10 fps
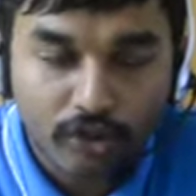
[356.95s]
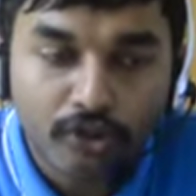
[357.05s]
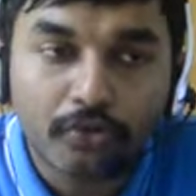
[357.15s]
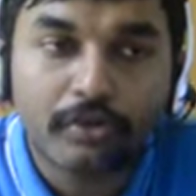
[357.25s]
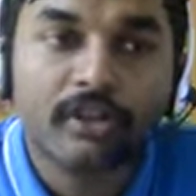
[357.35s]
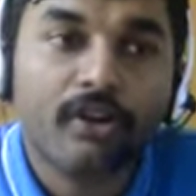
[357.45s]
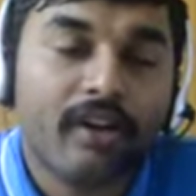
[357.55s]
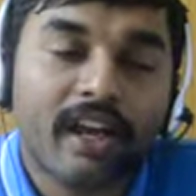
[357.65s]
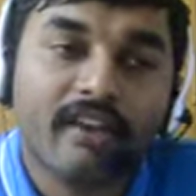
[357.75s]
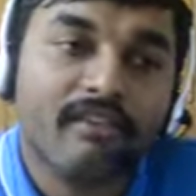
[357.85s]
You
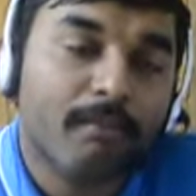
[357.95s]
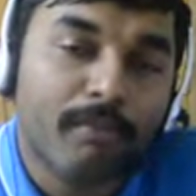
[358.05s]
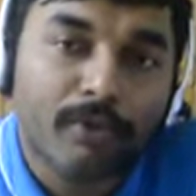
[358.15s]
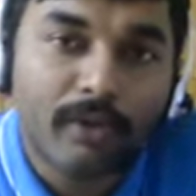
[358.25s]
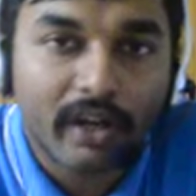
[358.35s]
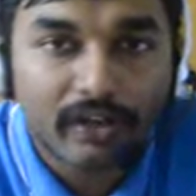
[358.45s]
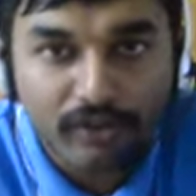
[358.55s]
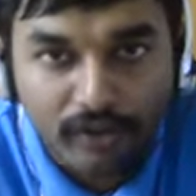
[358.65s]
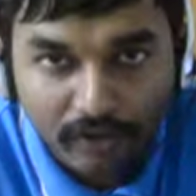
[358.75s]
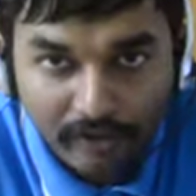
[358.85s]
cannot have a blue
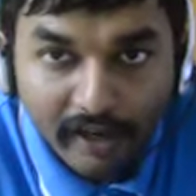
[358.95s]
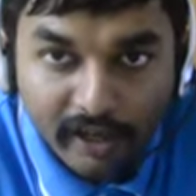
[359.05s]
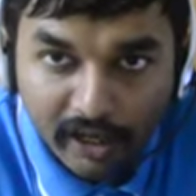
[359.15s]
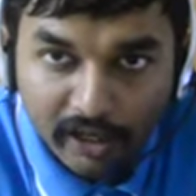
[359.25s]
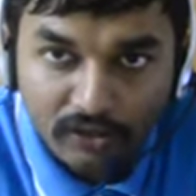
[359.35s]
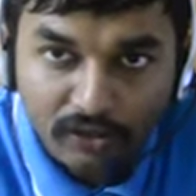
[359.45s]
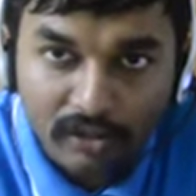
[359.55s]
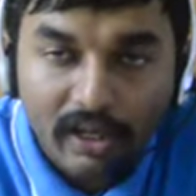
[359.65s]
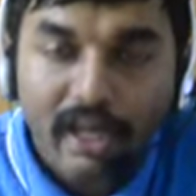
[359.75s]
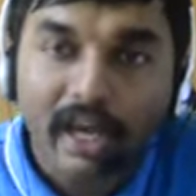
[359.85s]
electron or a red electron.
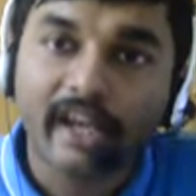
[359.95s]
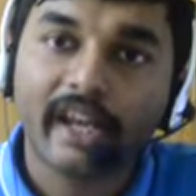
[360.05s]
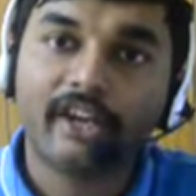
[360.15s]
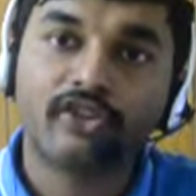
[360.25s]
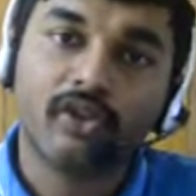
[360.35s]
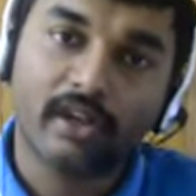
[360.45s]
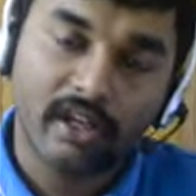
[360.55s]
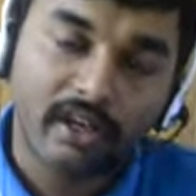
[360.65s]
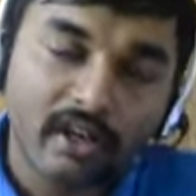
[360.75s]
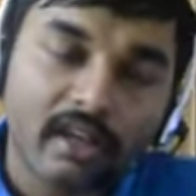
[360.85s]
An electron
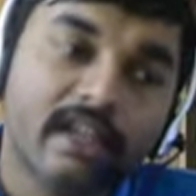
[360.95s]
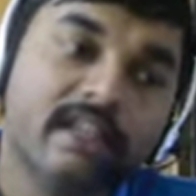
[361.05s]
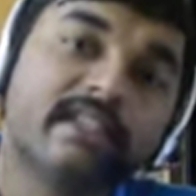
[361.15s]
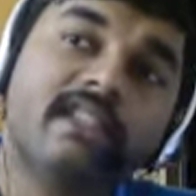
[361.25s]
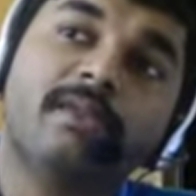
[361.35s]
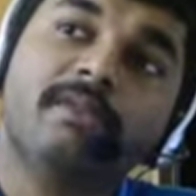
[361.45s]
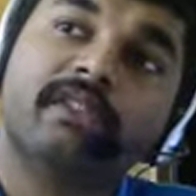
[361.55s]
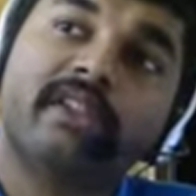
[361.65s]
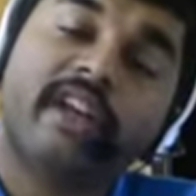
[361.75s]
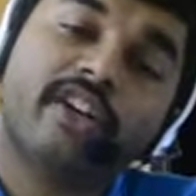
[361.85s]
here is the same as
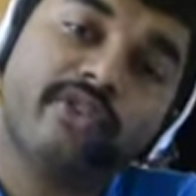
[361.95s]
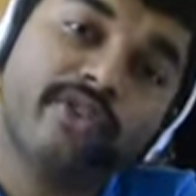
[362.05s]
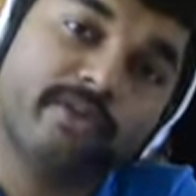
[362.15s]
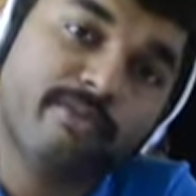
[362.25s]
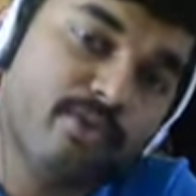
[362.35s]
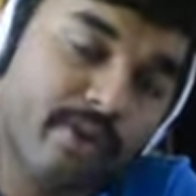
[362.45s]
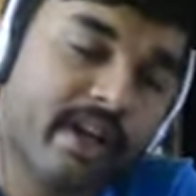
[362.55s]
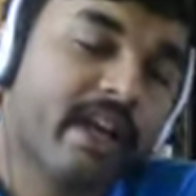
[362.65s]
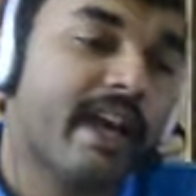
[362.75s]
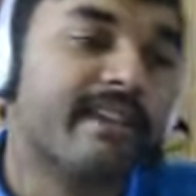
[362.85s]
an electron on the moon,
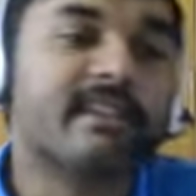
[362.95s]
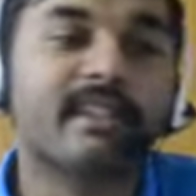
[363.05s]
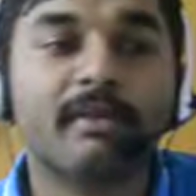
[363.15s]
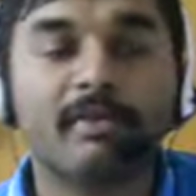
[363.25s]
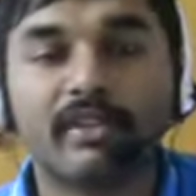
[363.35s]
and it's the same as